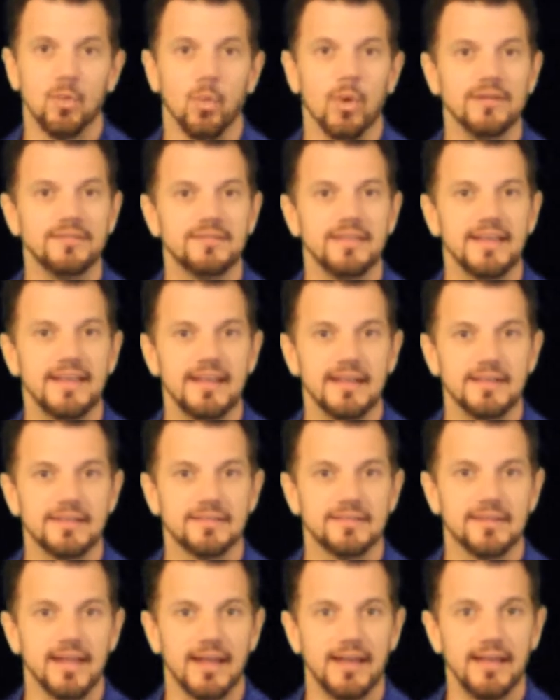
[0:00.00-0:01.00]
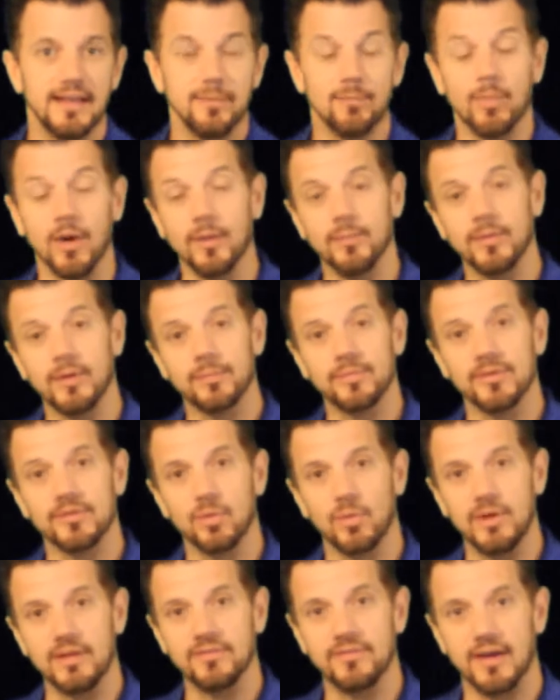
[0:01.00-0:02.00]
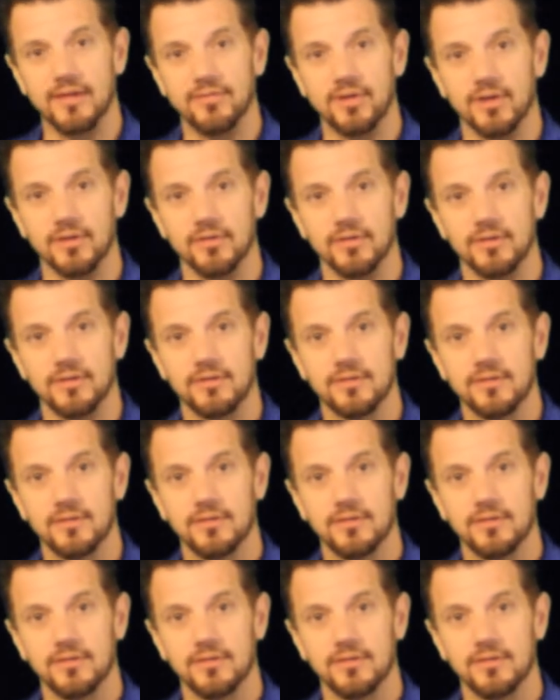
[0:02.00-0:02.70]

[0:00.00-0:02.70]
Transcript: Once they get it steady, bump up to 2,500.